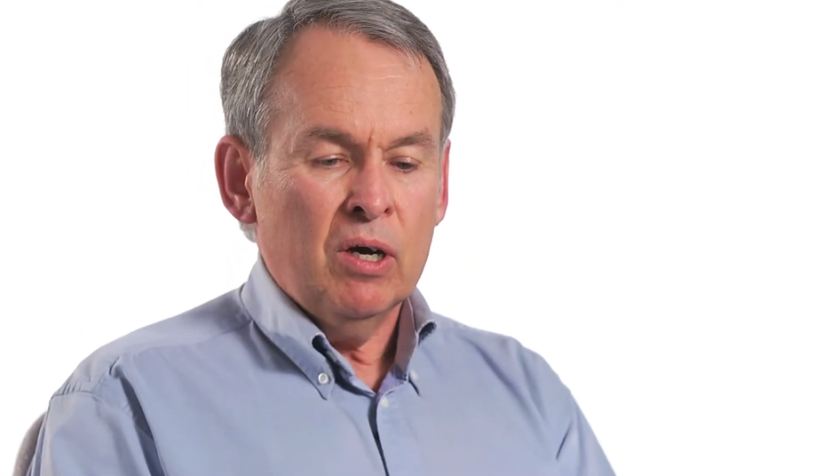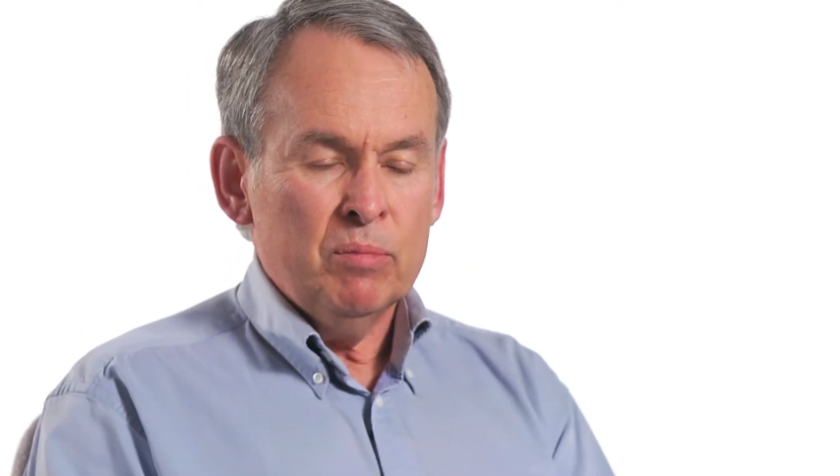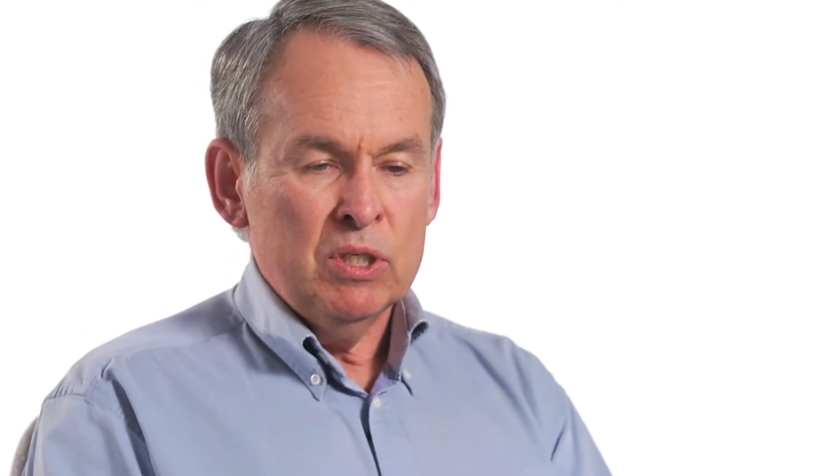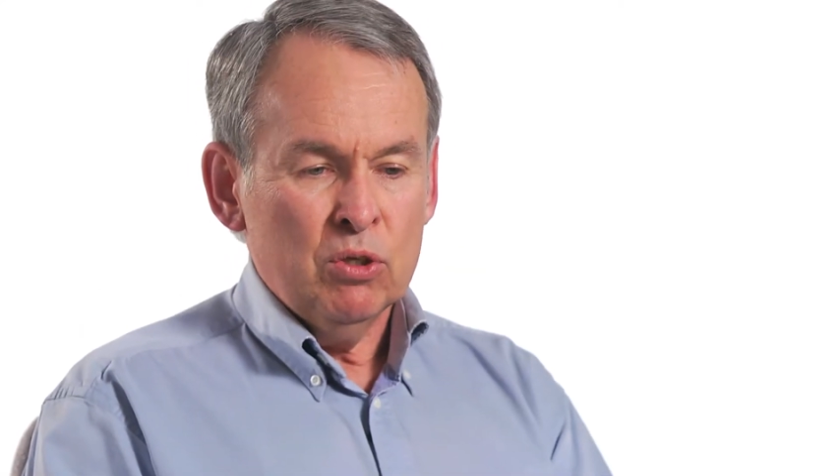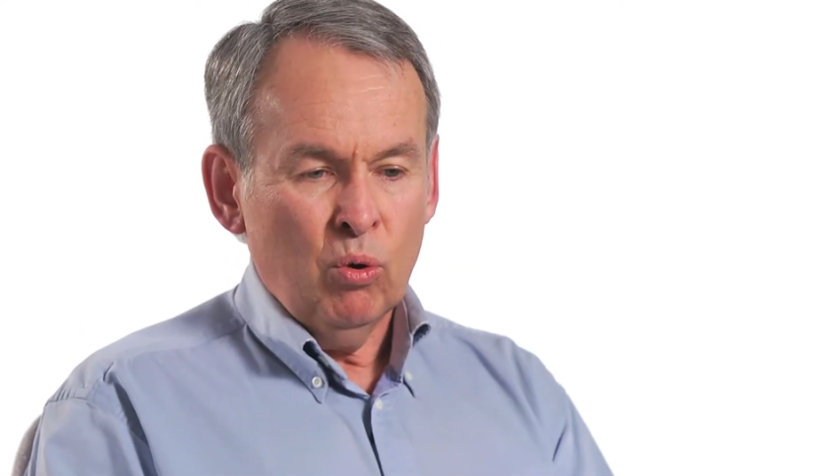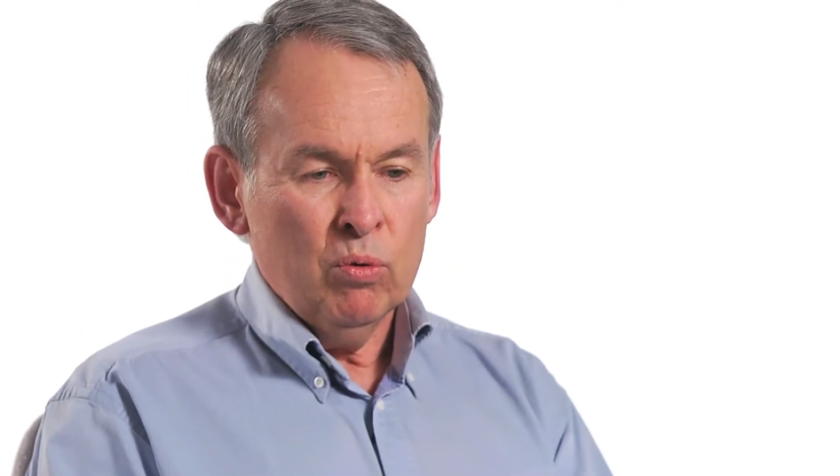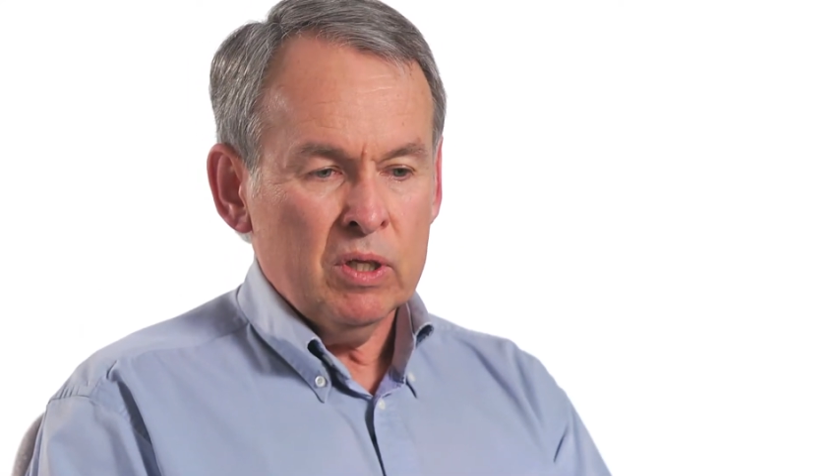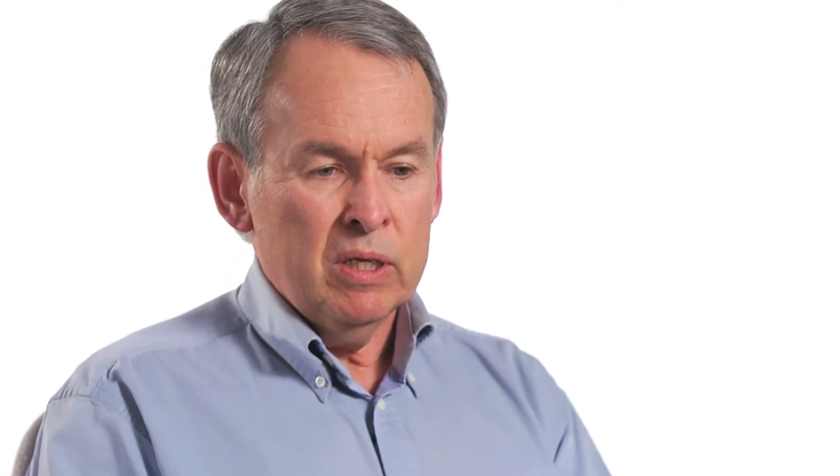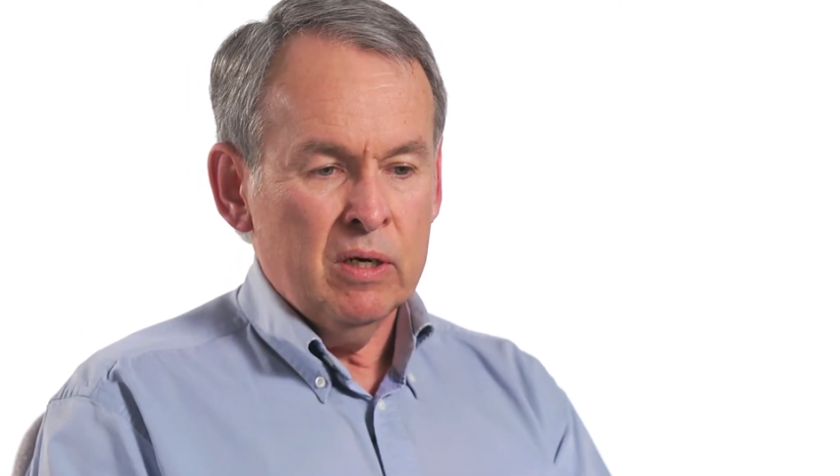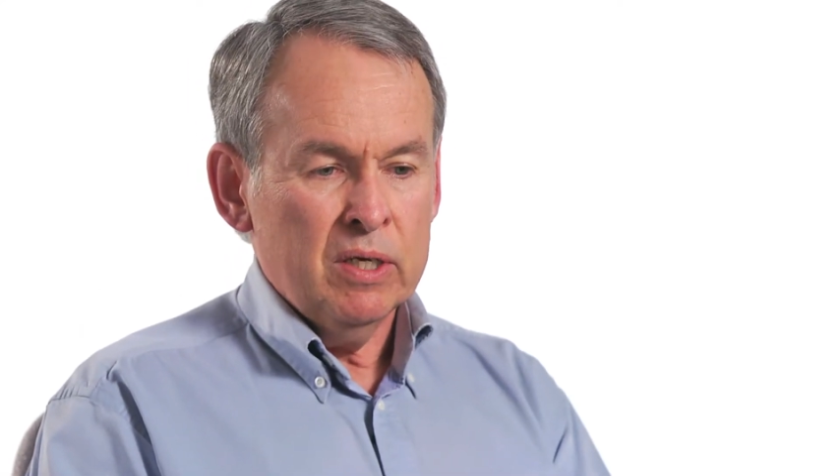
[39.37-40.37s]
not be total
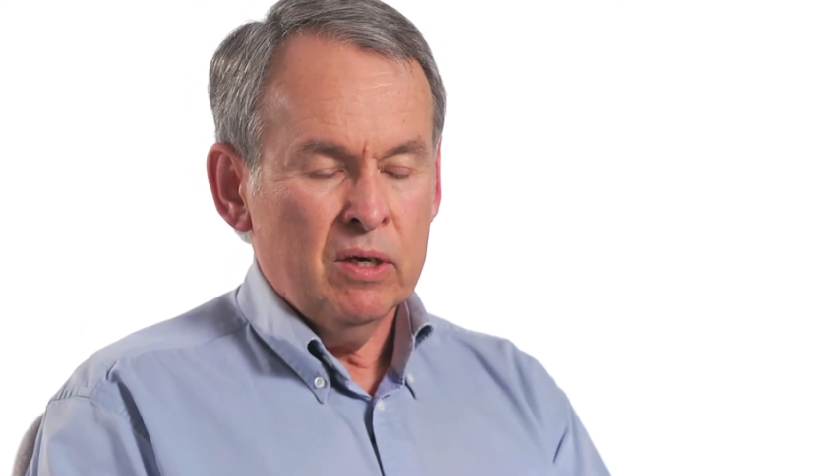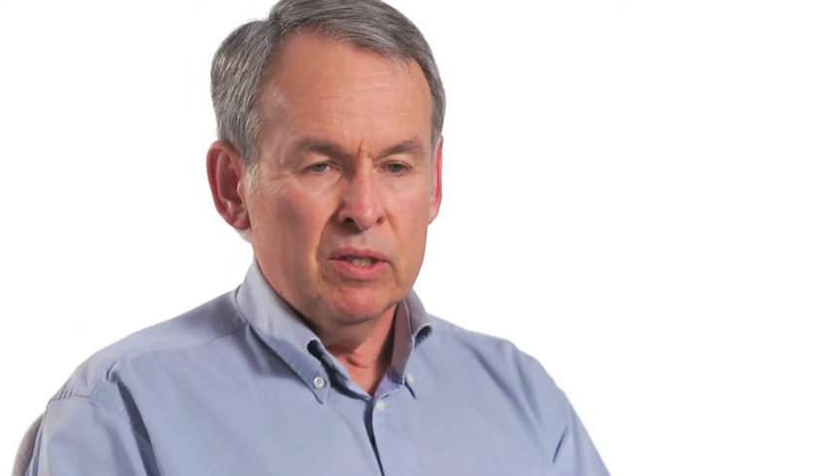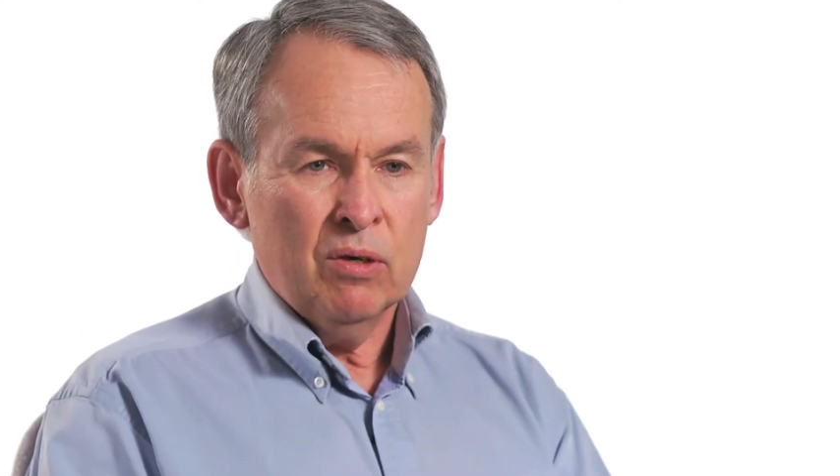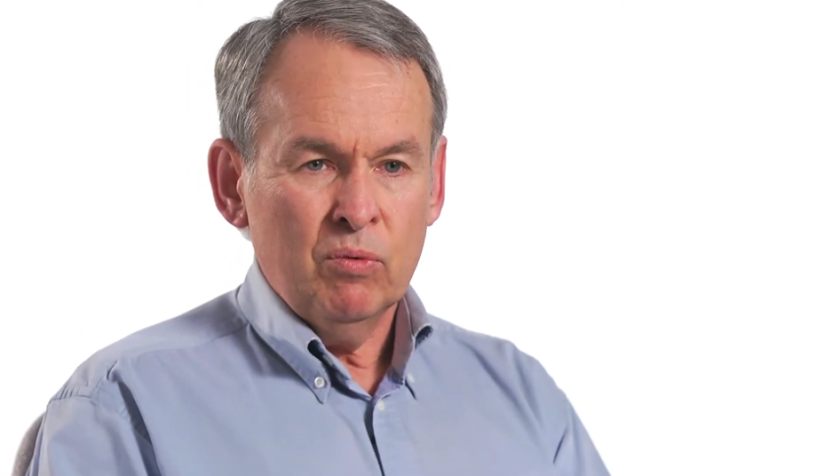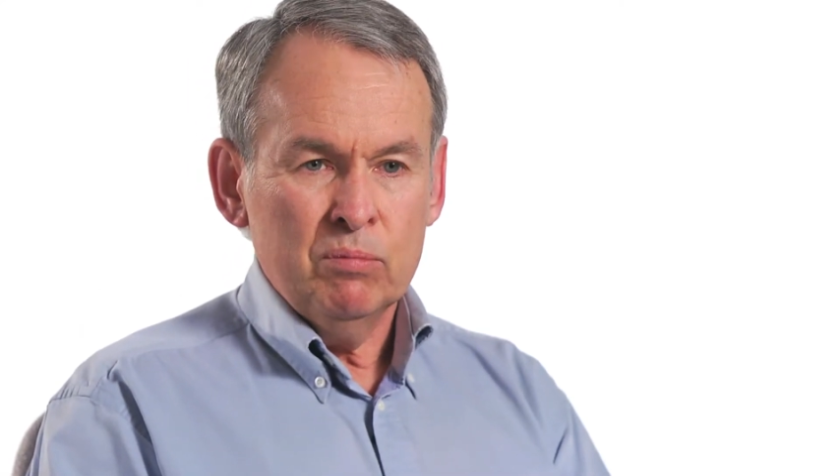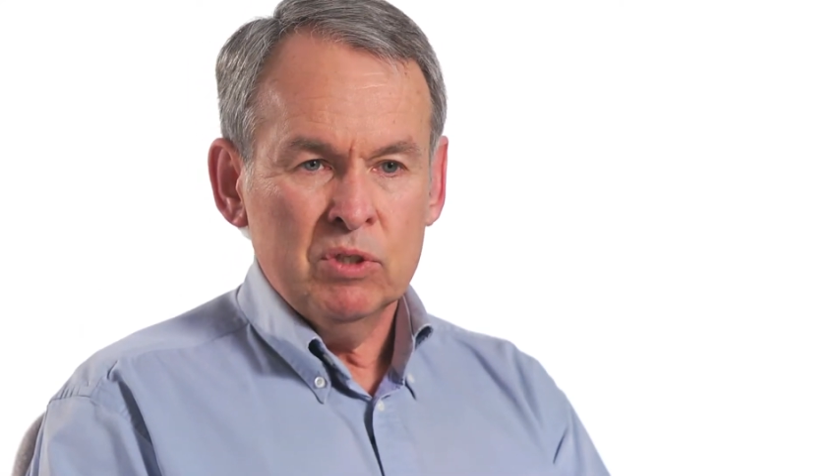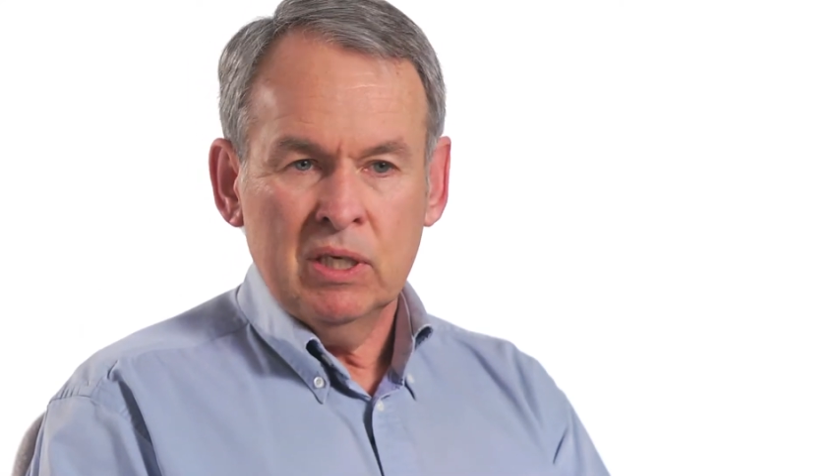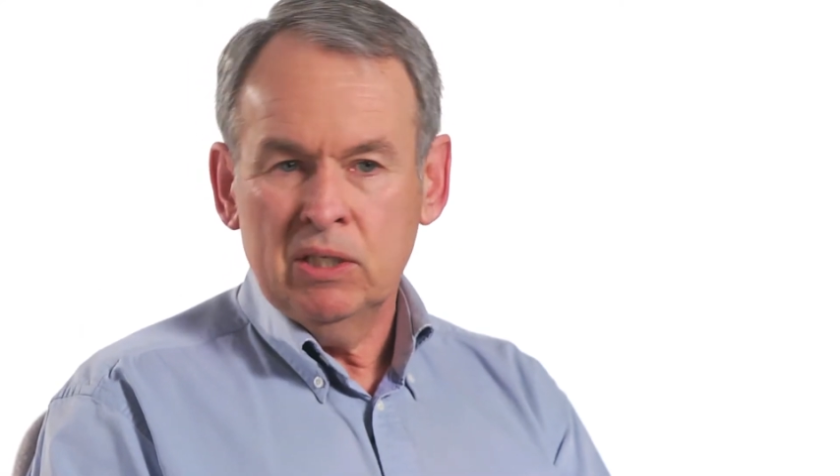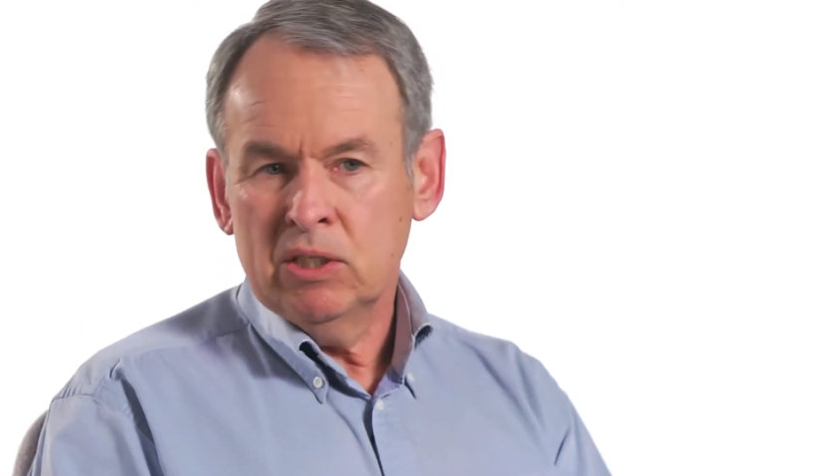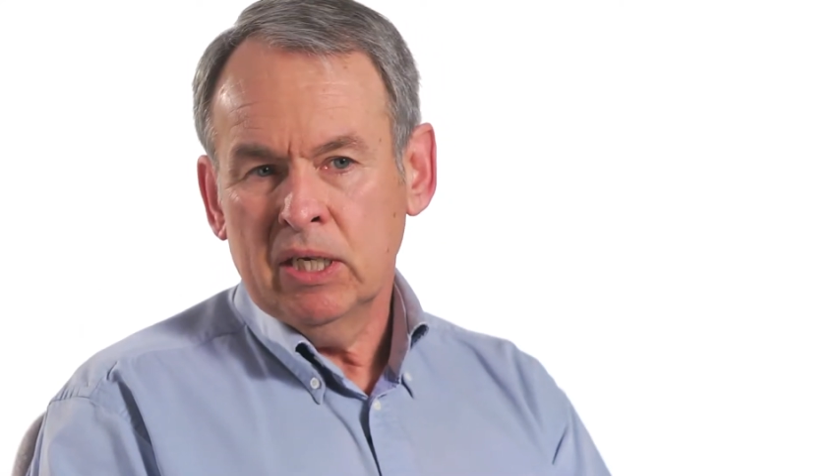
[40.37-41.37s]
clarity on their websites